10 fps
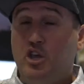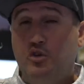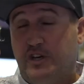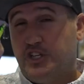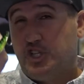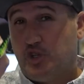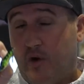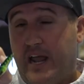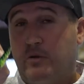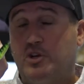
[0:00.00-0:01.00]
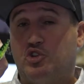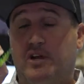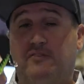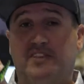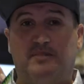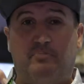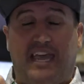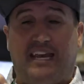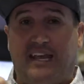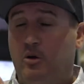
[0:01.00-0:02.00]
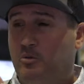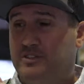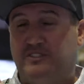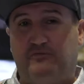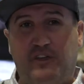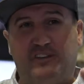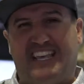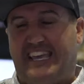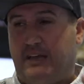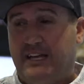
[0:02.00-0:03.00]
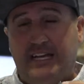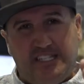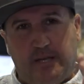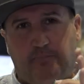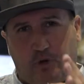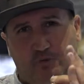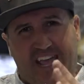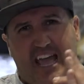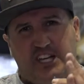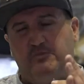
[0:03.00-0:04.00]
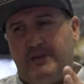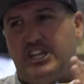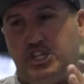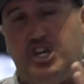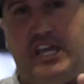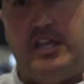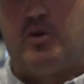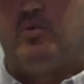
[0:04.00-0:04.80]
You could straight retrieve this bait. It almost feels like a typical reaction bait, shaking your